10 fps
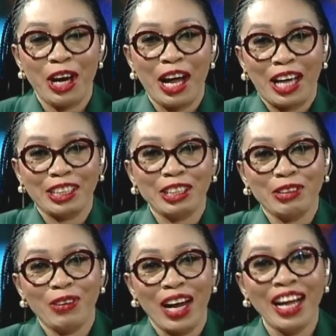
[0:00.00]
as it
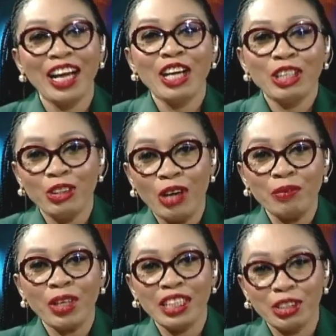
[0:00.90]
were. I'm
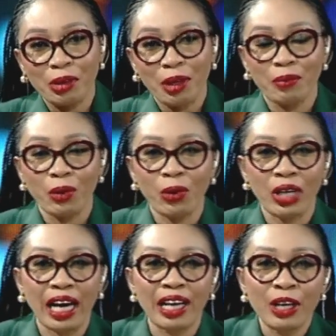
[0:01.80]
not a
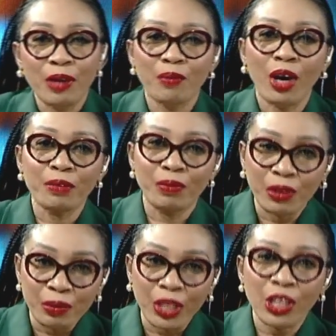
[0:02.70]
stockbroker.
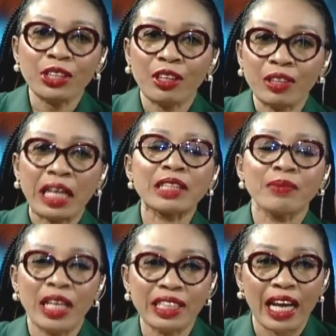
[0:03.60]
But because of the
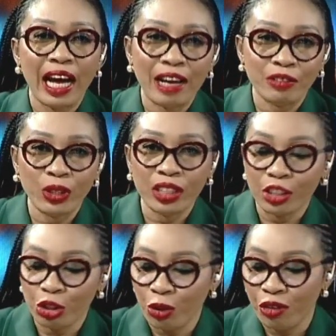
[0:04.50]
experience I have doing the
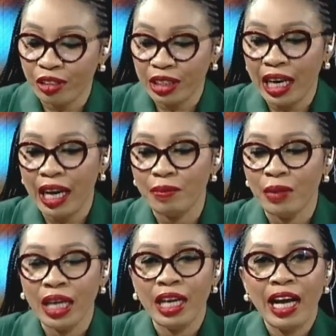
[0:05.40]
show over time,
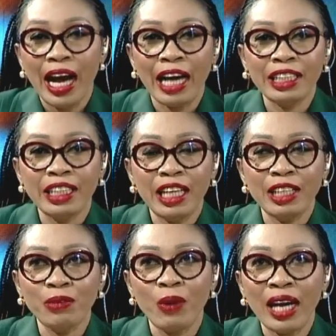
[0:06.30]
and
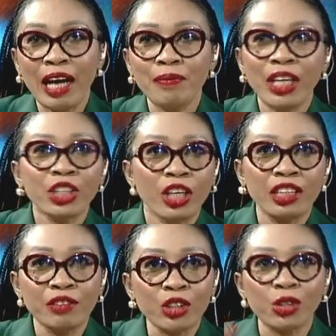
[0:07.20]
when I mentioned
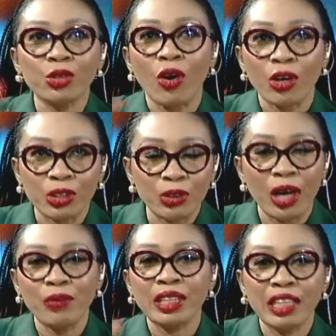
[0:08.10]
even stocks, I
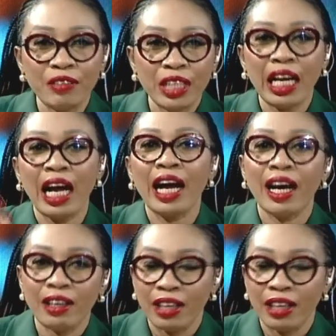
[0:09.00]
was giving her,